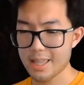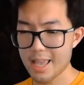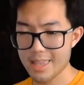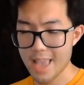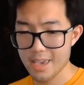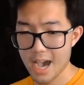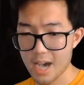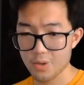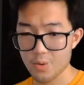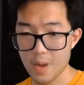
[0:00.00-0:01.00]
that
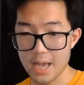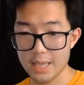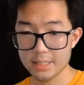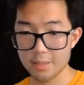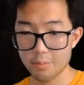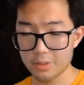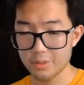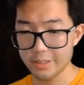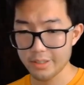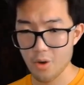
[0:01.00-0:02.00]
Netanyahu has
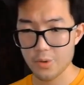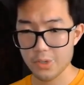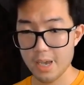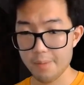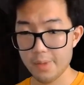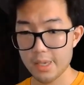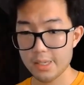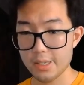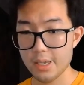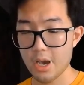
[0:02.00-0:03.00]
completely overstepped
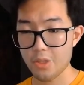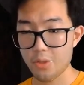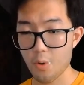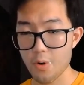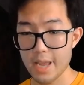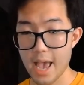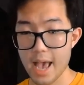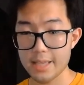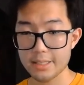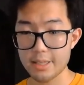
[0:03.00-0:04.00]
his authority
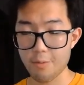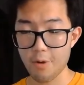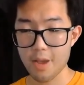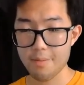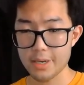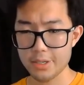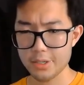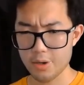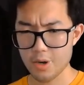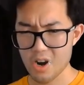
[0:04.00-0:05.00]
as the prime
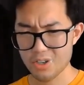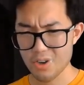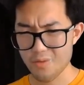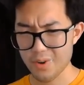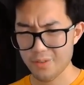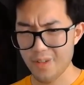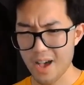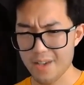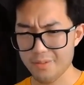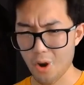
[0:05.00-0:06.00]
minister, serving
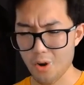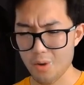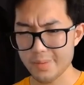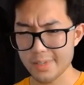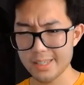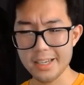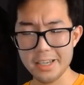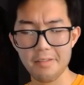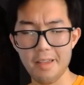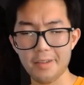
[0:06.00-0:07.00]
5 terms. His
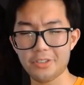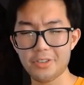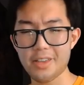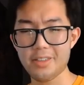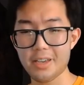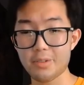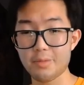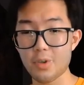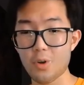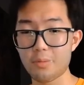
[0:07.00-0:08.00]
nickname actually, I think, has
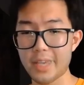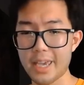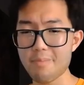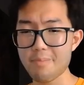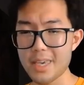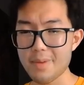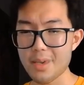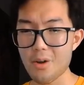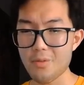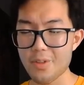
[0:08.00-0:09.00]
been called King
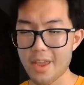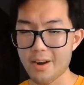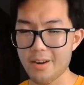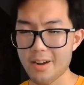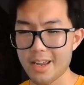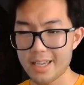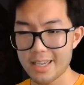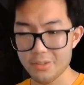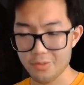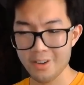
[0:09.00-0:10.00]
Bibi over there.
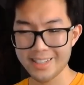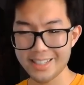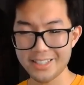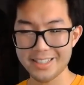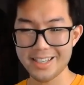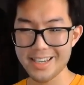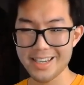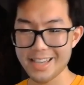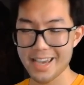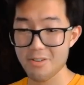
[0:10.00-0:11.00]
He's really just a
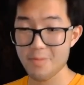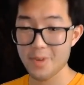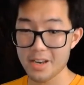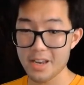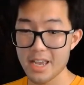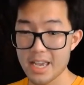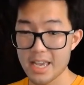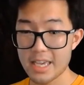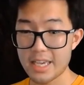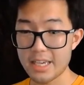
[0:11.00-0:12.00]
dictator, but
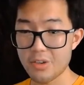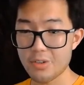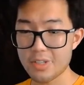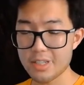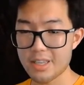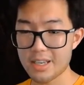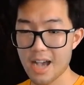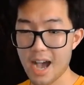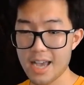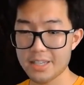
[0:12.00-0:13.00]
he uses the
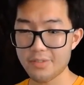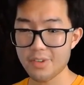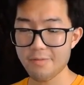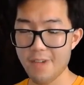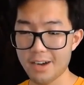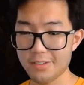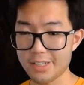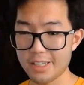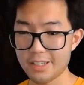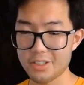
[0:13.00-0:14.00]
guise of
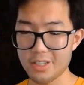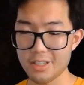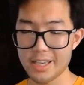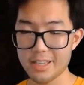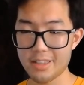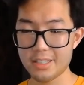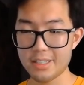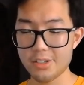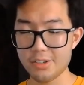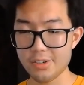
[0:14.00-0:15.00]
democracy, just like the
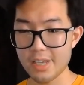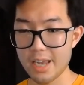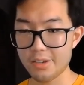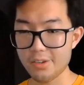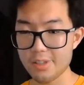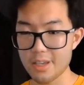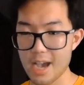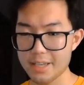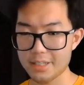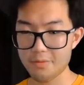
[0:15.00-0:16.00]
Caesars had used the
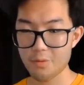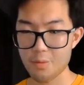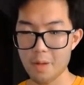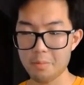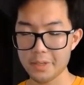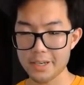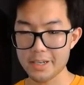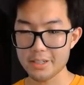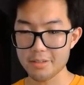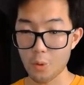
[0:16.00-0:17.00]
guise of
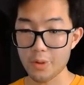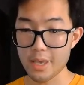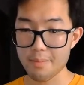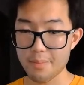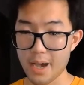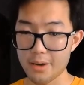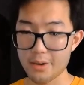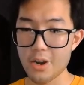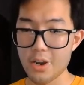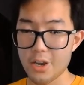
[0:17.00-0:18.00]
republicanism during the
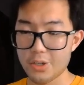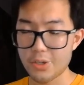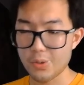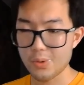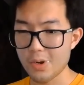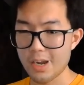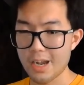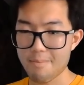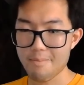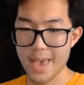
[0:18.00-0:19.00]
empire, to
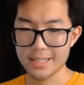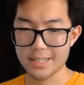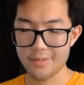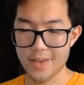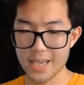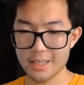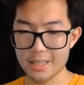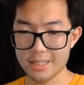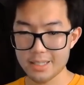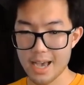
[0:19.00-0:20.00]
mask the fact that
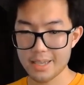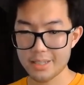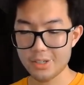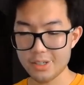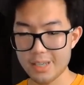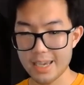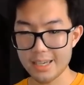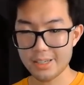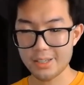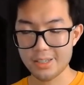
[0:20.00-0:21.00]
this guy is just
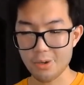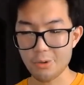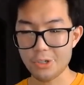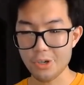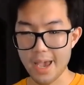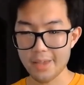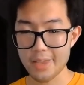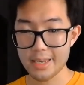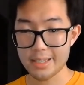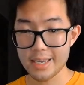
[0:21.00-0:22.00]
a sociopath,
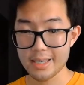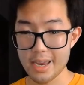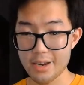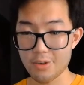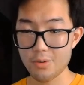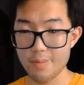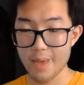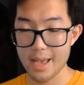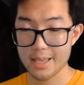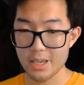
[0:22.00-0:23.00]
a dictator whom
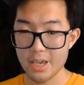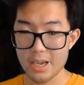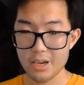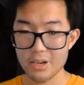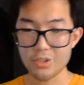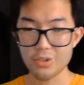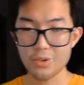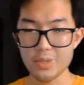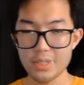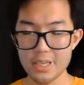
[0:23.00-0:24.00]
has
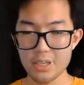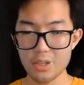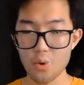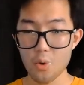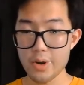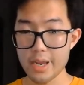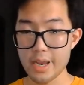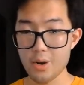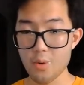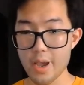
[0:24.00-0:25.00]
used his
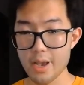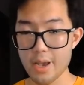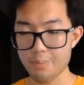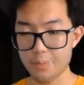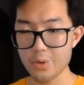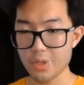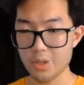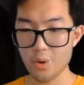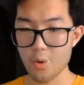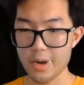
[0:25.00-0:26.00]
authority in a way, abused
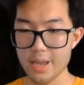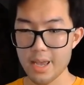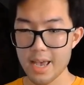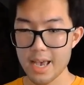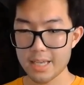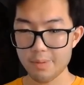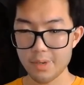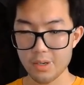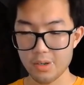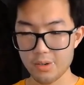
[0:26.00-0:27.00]
authority, has been